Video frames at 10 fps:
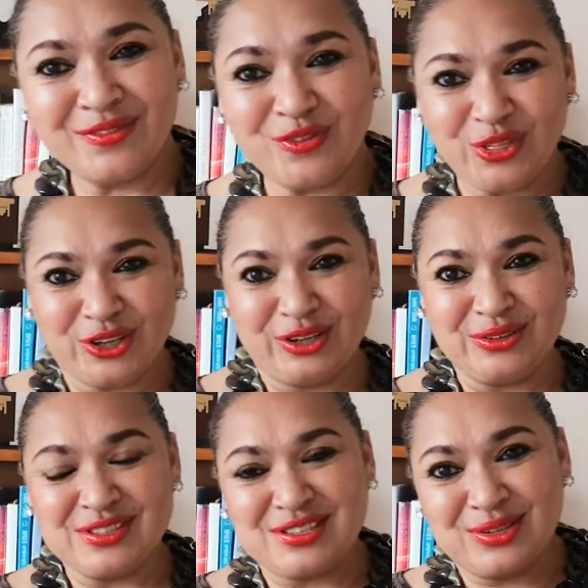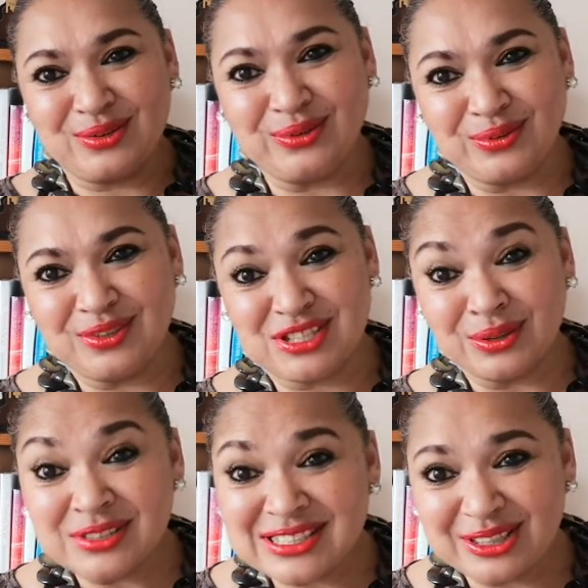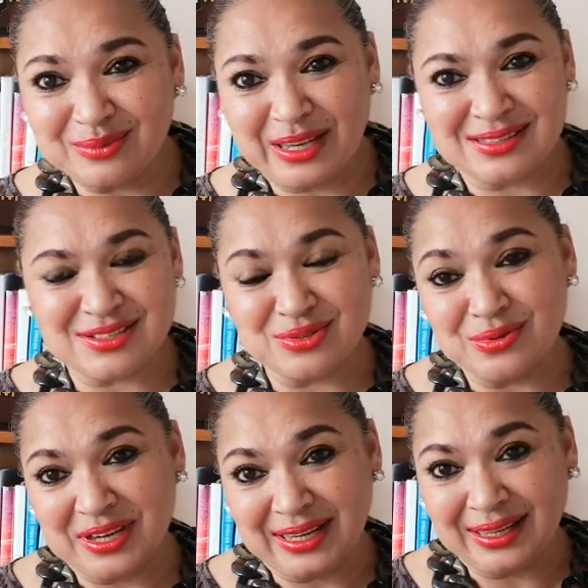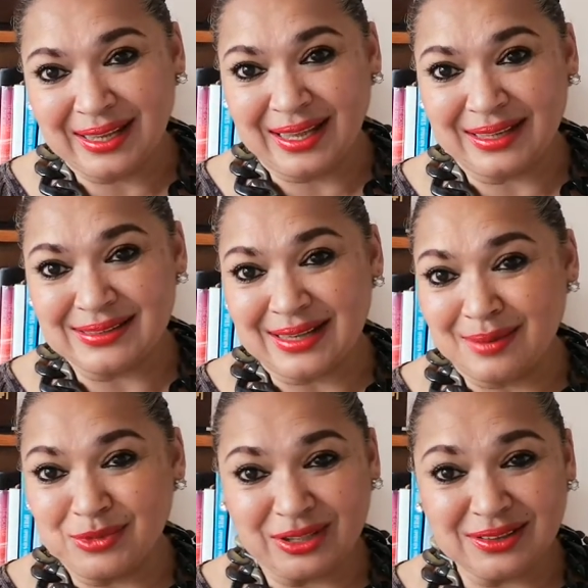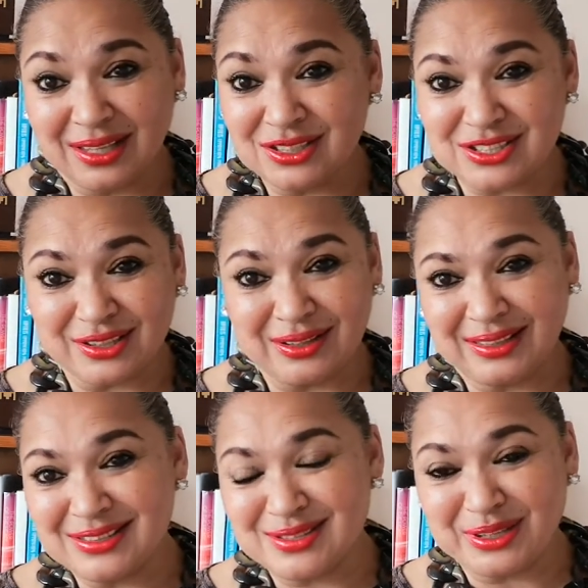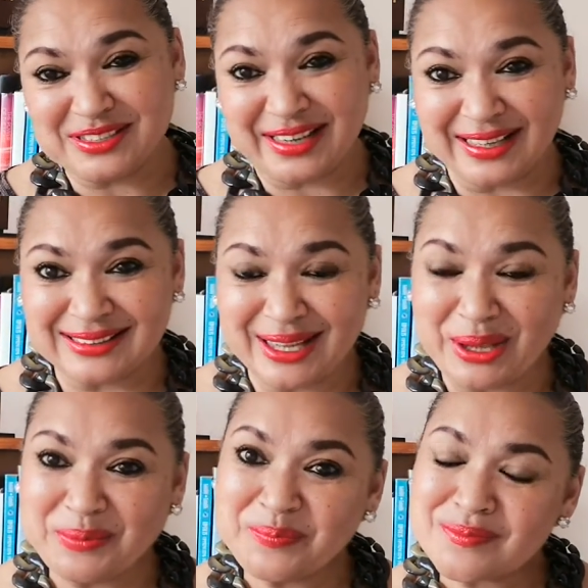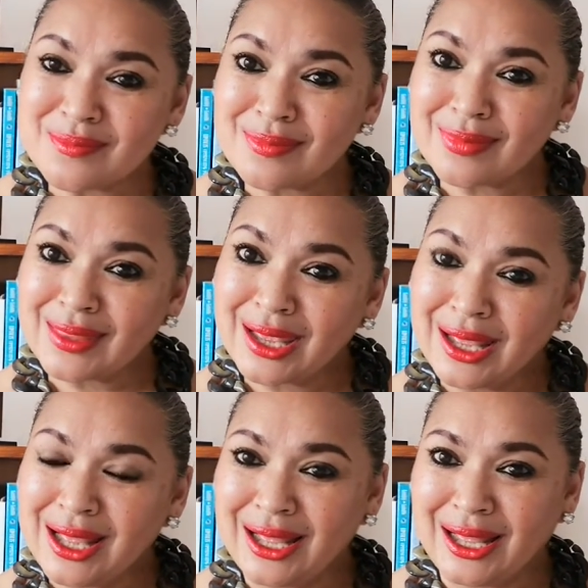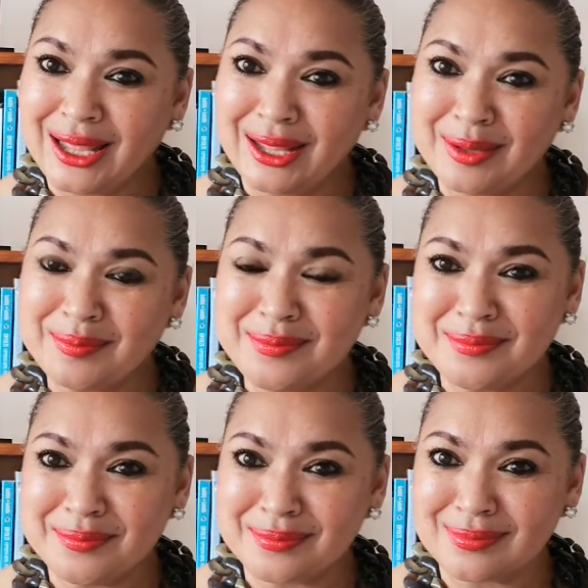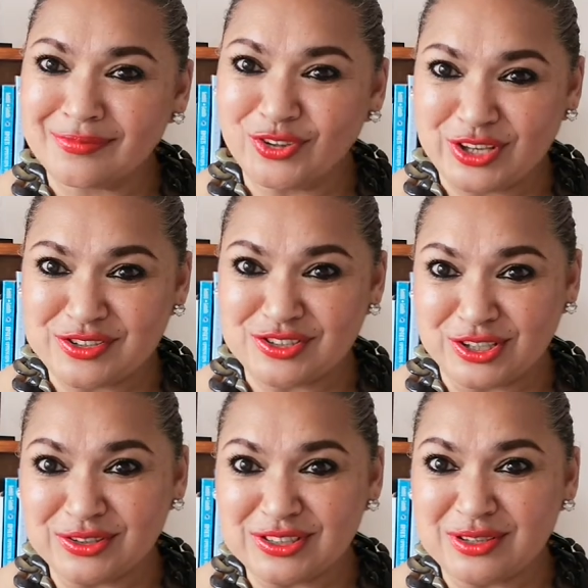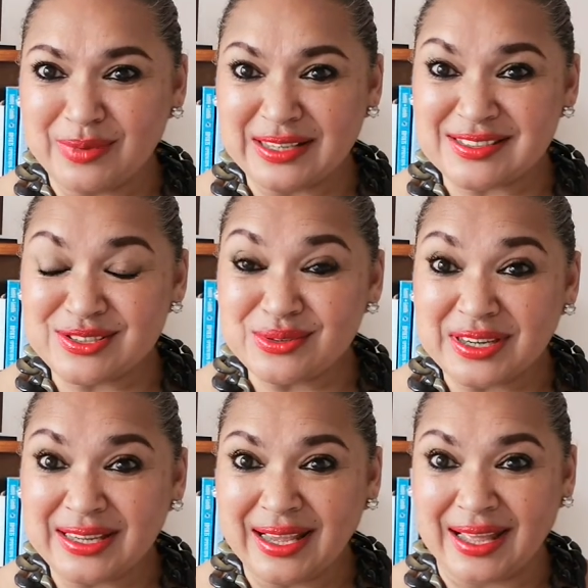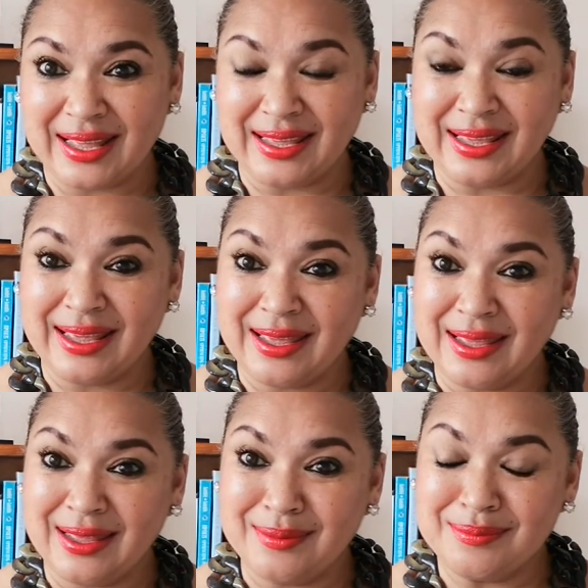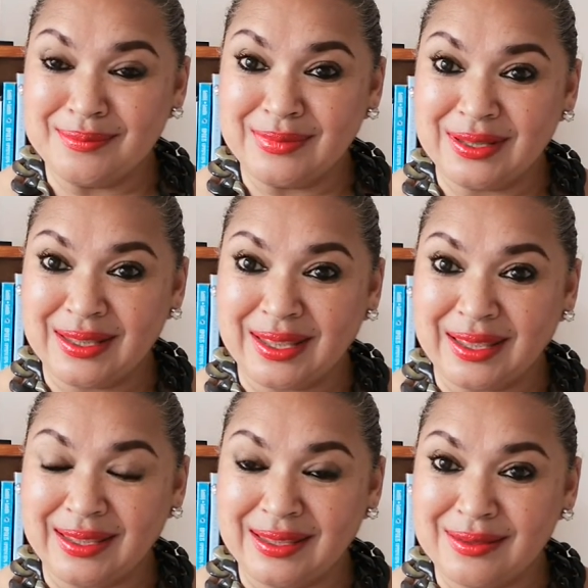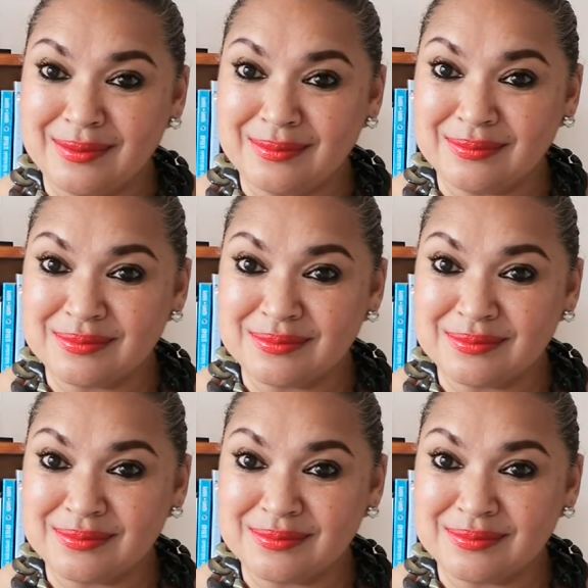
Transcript: for those who don't know my story, and I'm not going to go into it right now. Um, for those who don't know my story, I am a